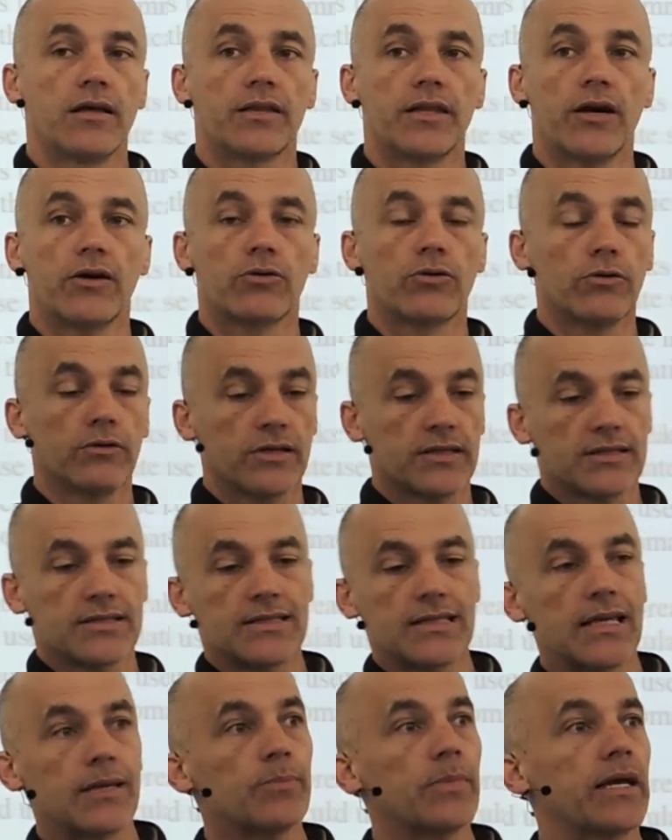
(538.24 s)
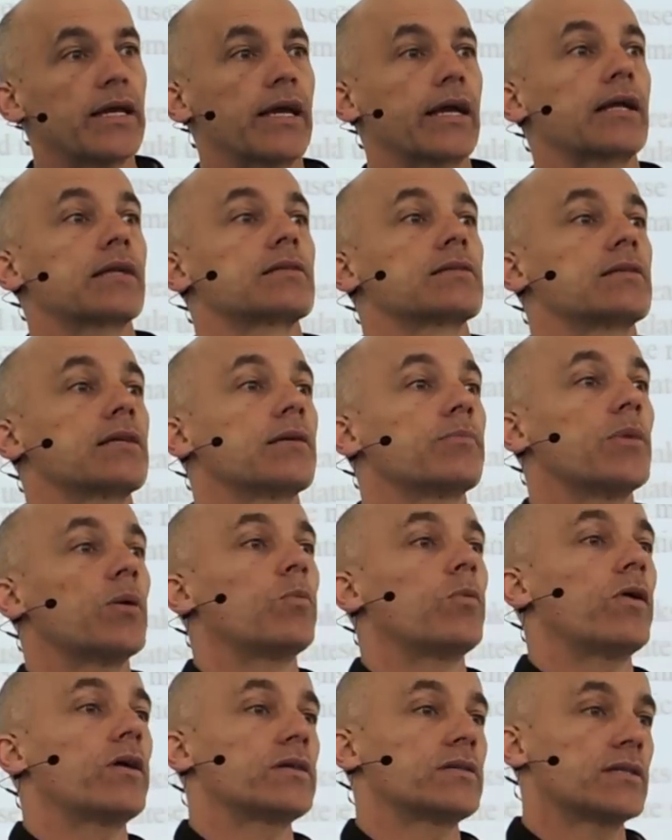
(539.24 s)
they'll call it sigma x, sigma
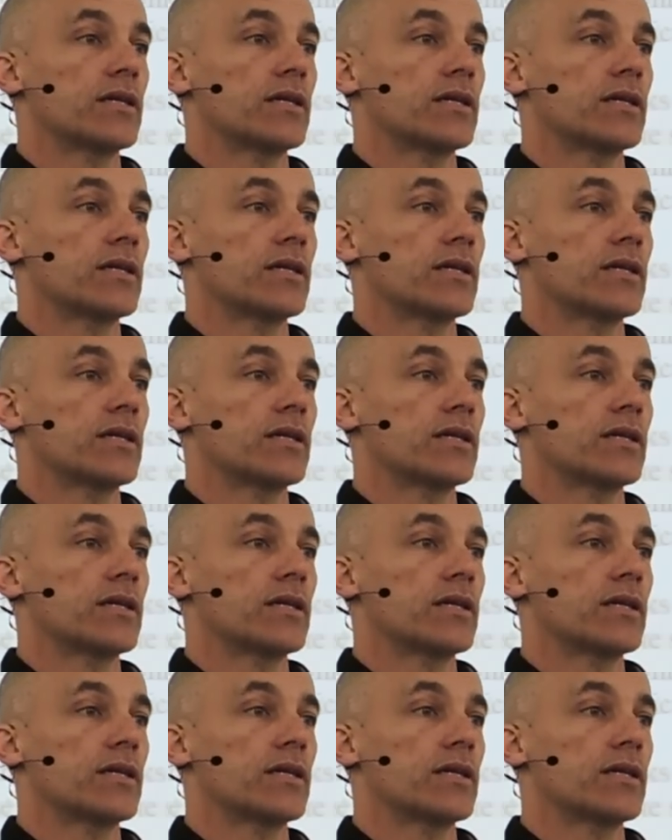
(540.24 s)
y,